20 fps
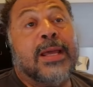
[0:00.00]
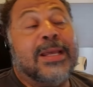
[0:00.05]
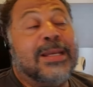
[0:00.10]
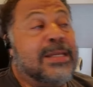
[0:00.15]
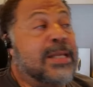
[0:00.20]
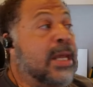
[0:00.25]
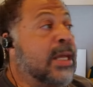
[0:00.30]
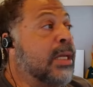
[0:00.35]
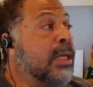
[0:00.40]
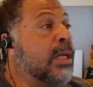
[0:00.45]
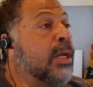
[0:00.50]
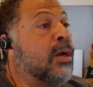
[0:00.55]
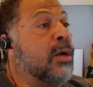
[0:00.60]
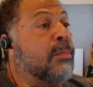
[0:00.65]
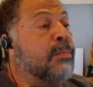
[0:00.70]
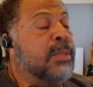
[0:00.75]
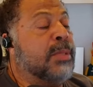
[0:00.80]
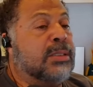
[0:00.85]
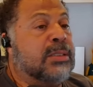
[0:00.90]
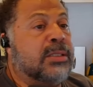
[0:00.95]
taking care of
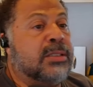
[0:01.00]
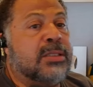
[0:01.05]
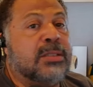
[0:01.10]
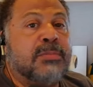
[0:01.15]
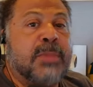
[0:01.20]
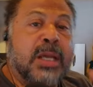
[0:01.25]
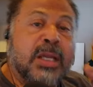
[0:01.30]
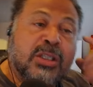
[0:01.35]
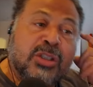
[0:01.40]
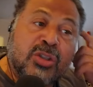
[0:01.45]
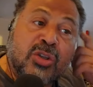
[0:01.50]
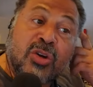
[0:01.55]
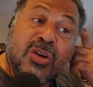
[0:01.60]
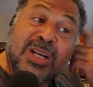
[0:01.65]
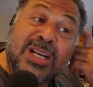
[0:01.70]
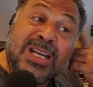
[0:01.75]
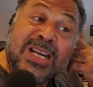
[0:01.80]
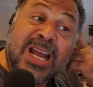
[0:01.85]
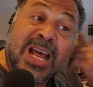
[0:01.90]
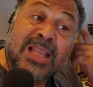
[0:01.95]
business, and making sure
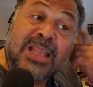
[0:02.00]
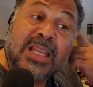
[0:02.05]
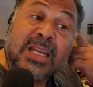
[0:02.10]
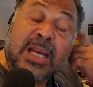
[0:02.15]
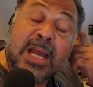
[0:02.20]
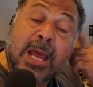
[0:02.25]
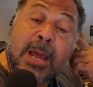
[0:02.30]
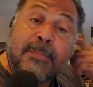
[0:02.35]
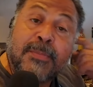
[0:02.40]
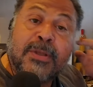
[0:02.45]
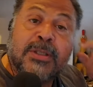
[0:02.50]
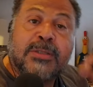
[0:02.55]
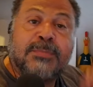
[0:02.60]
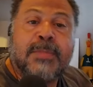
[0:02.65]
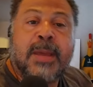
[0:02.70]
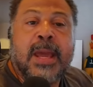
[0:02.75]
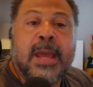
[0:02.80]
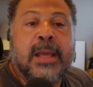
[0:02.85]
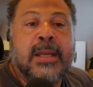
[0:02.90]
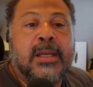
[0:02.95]
nothing happens
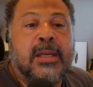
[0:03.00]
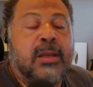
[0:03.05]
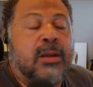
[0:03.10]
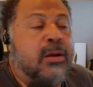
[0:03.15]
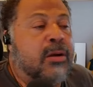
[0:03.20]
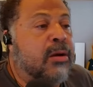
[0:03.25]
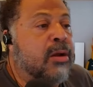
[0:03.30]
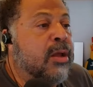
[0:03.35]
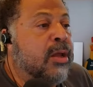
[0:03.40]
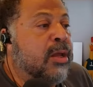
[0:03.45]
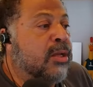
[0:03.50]
bad here.